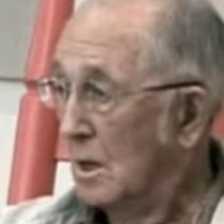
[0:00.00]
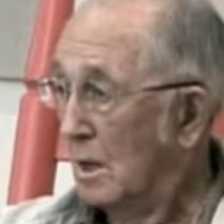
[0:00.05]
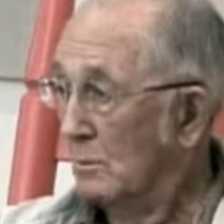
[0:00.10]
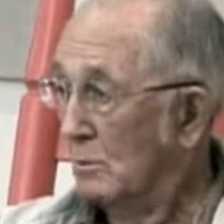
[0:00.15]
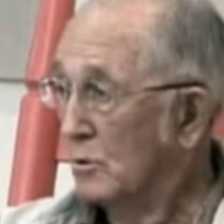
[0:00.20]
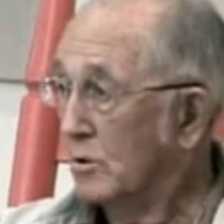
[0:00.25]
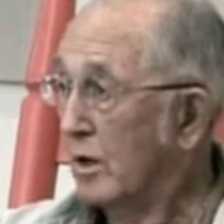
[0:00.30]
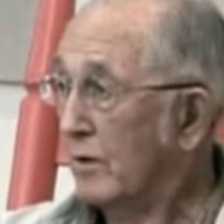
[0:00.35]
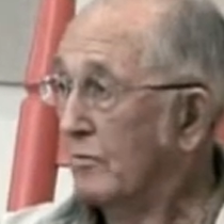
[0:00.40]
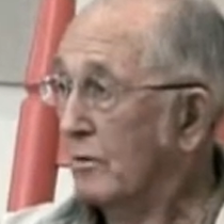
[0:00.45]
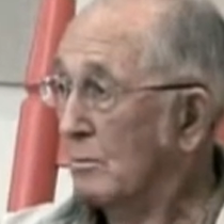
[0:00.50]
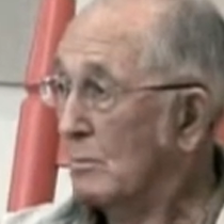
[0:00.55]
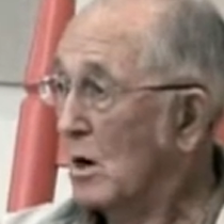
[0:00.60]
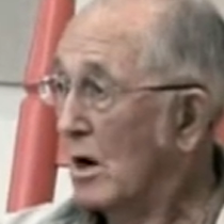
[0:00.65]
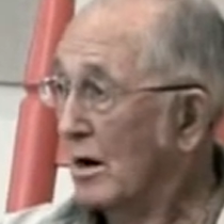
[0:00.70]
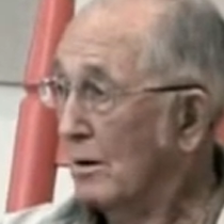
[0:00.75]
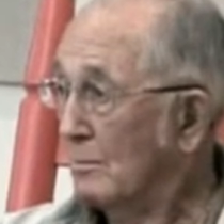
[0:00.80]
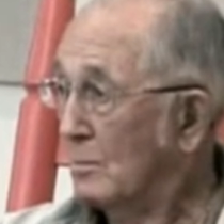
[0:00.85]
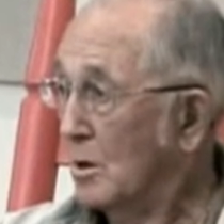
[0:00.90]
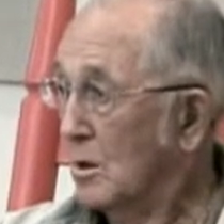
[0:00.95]
I'm going to give you
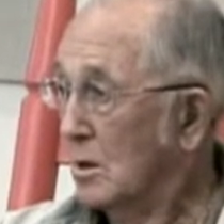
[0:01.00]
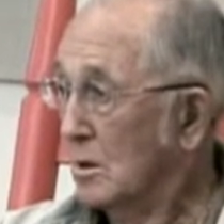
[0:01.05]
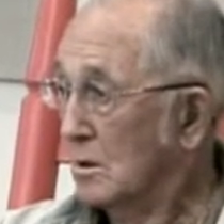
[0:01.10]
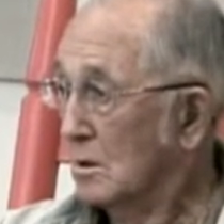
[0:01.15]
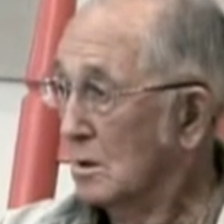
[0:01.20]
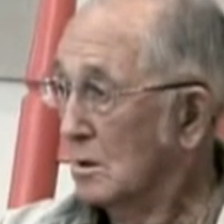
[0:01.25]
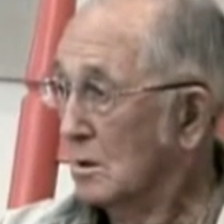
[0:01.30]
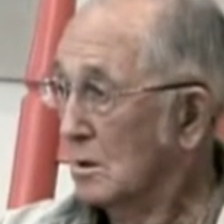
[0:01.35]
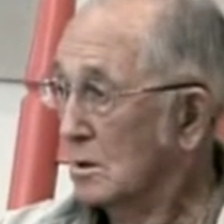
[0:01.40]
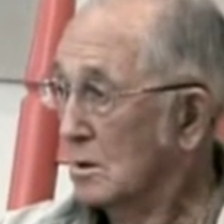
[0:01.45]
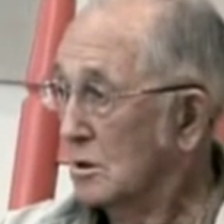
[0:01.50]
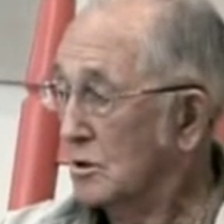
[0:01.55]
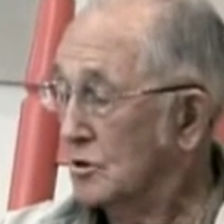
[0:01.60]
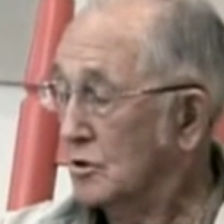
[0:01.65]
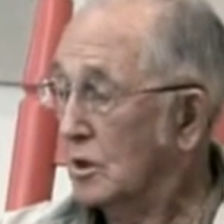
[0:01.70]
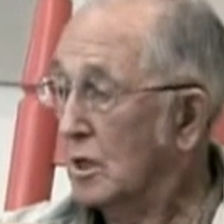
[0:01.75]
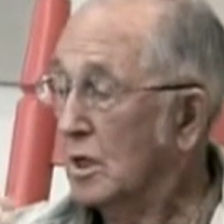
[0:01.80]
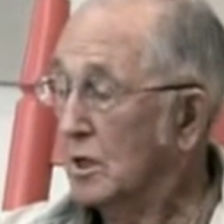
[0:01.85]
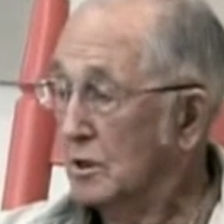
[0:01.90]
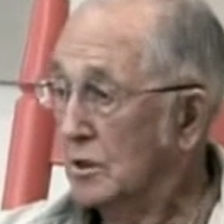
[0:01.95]
my opinion.
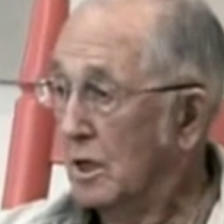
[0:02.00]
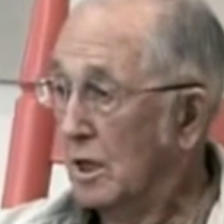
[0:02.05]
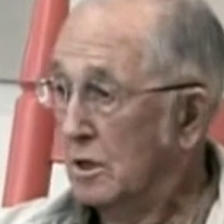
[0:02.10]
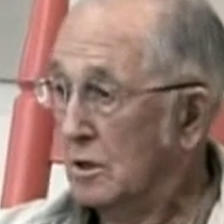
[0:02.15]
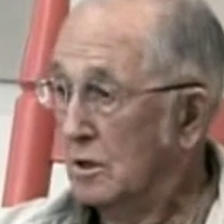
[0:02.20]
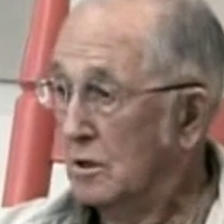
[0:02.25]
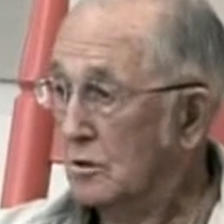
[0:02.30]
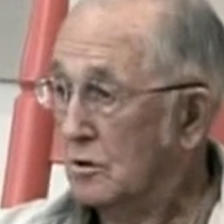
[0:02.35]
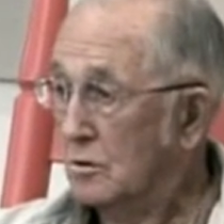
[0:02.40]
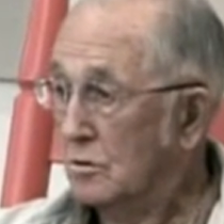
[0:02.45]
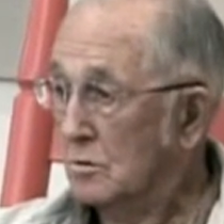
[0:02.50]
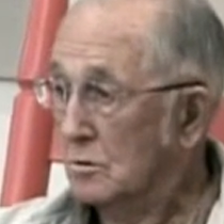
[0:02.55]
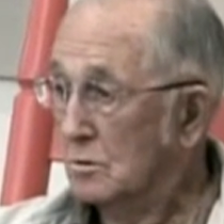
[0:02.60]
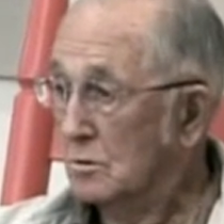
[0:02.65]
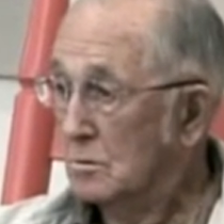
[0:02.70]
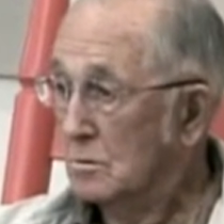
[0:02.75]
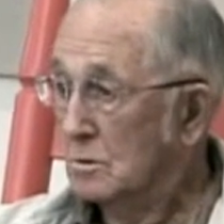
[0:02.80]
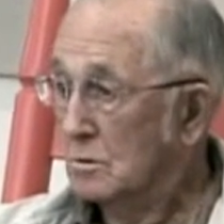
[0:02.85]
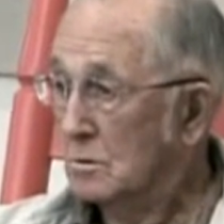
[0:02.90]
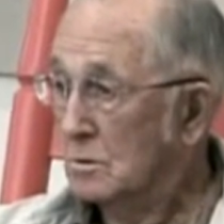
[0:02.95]
It's dictated
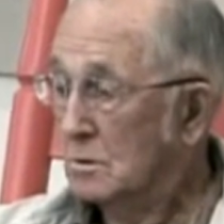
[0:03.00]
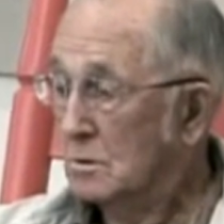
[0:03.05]
to